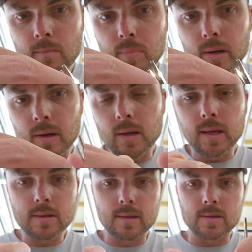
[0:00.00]

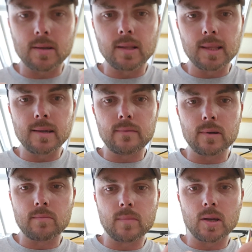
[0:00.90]
because it's going to leave
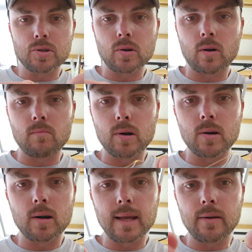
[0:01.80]
a sharp
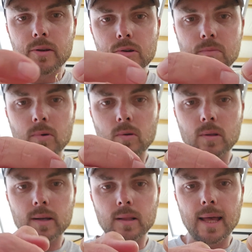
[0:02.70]
burr down in your
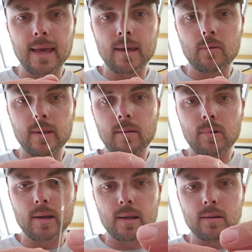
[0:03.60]
spool, and it'll hang on that
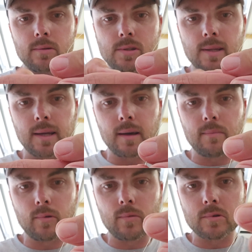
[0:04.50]
braid. It'll stick
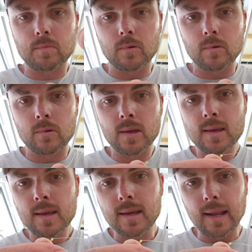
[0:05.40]
up through the spool
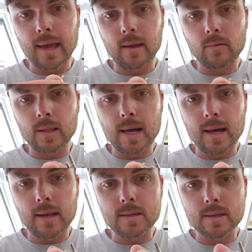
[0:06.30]
and hang on
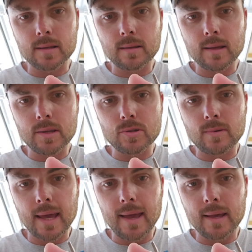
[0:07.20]
line as you
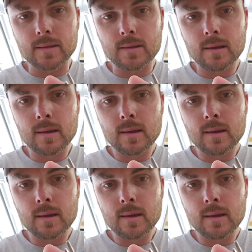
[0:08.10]
cast.